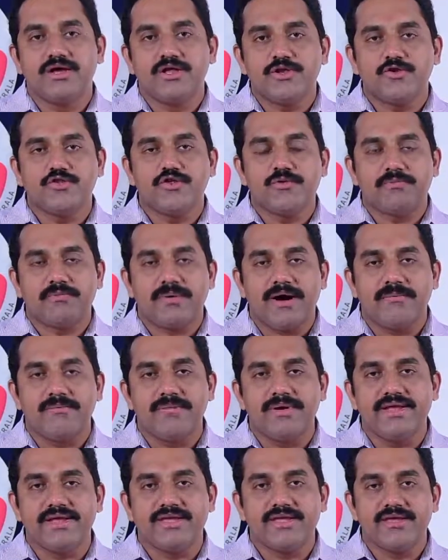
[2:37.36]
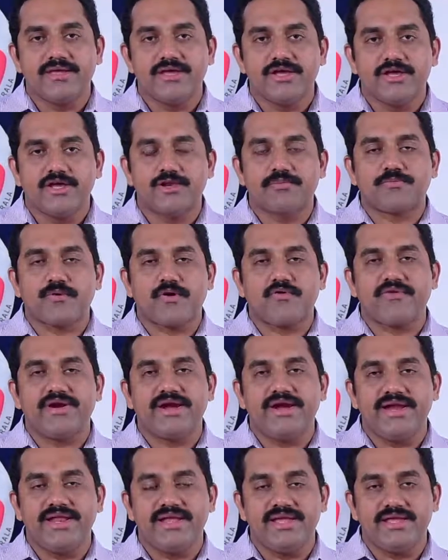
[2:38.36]
to the public in
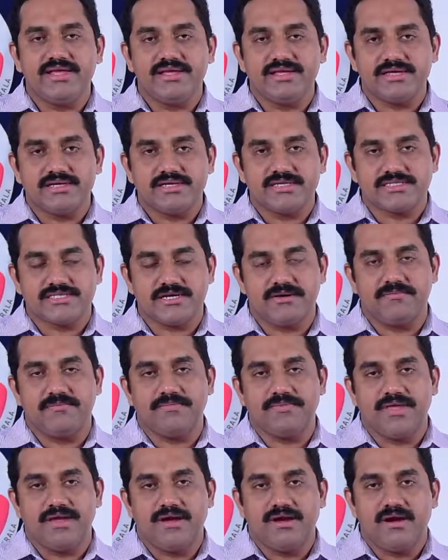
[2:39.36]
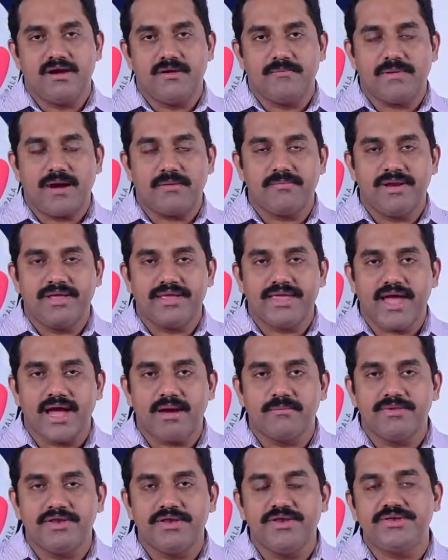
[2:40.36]
providing some public
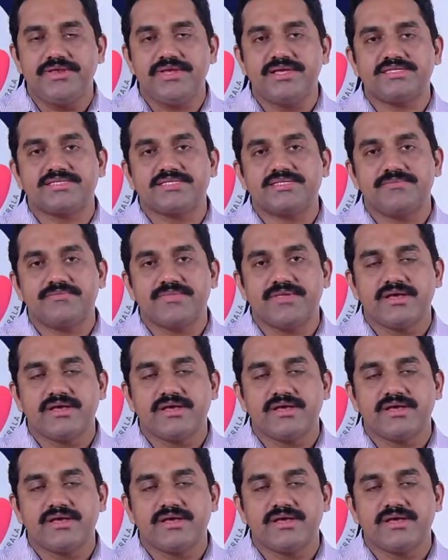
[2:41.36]
amenities,